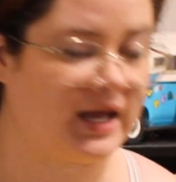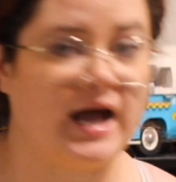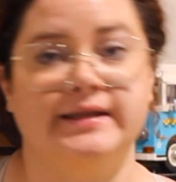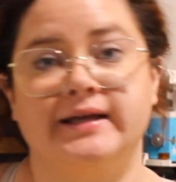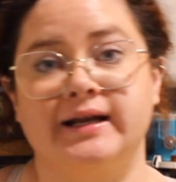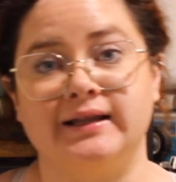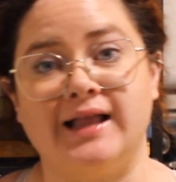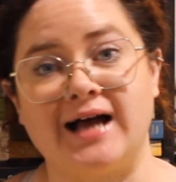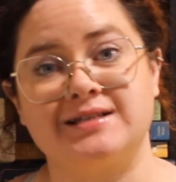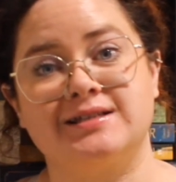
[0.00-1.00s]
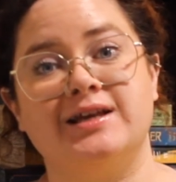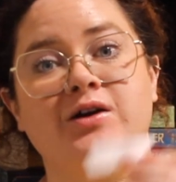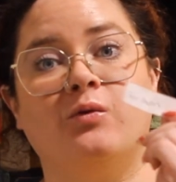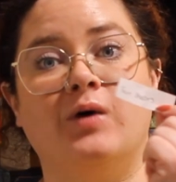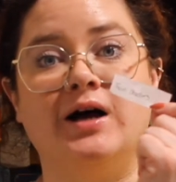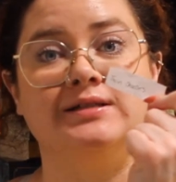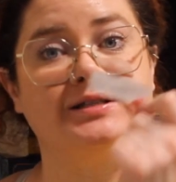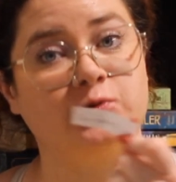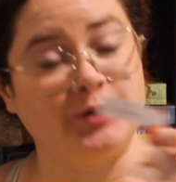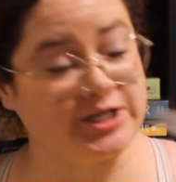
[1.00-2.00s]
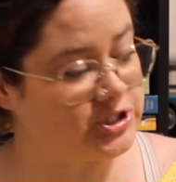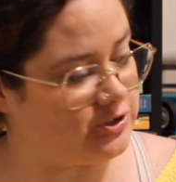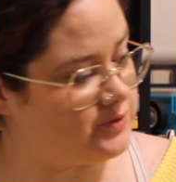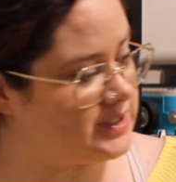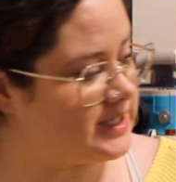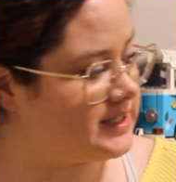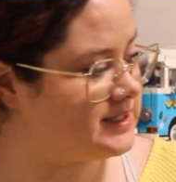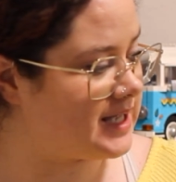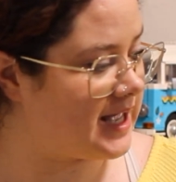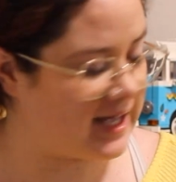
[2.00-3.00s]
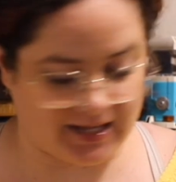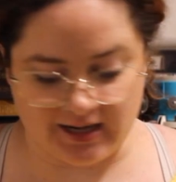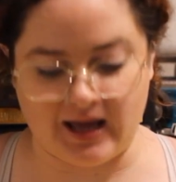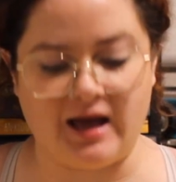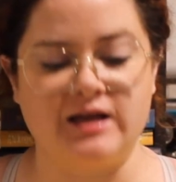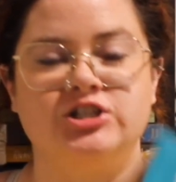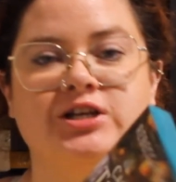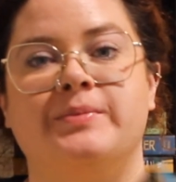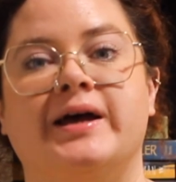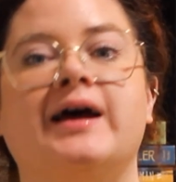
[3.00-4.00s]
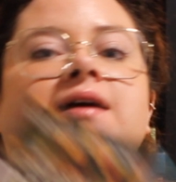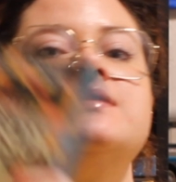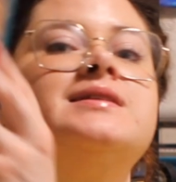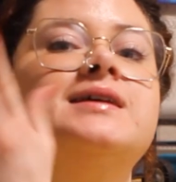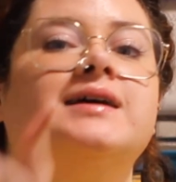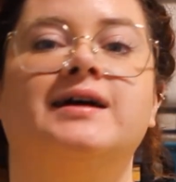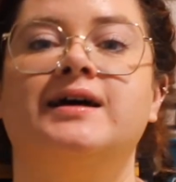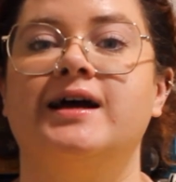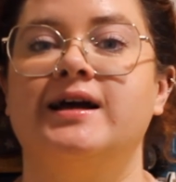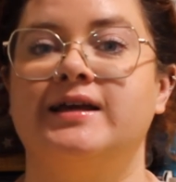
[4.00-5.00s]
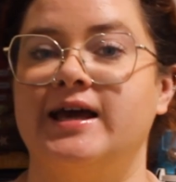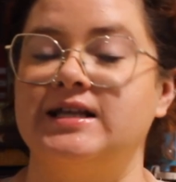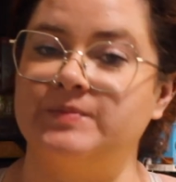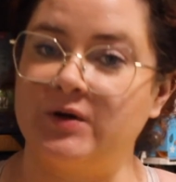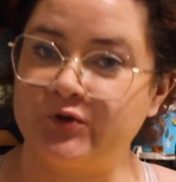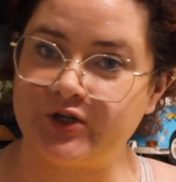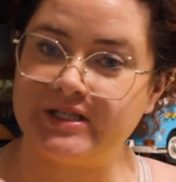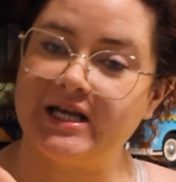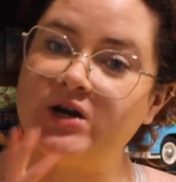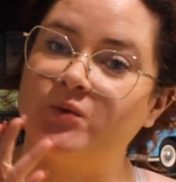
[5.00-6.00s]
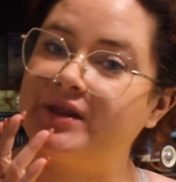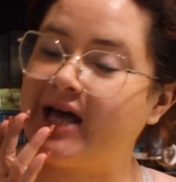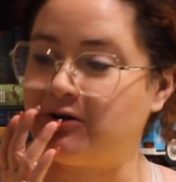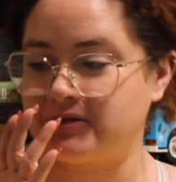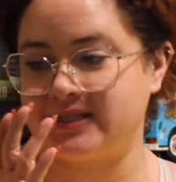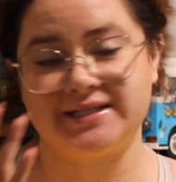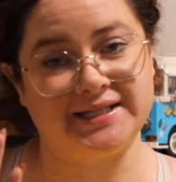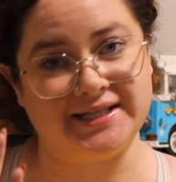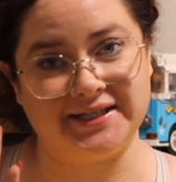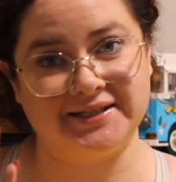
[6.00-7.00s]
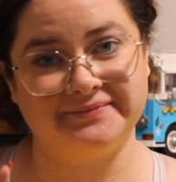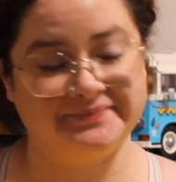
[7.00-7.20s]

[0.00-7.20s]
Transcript: And then lastly was Twin Chooses, and she picked Can't Spell Treason Without T.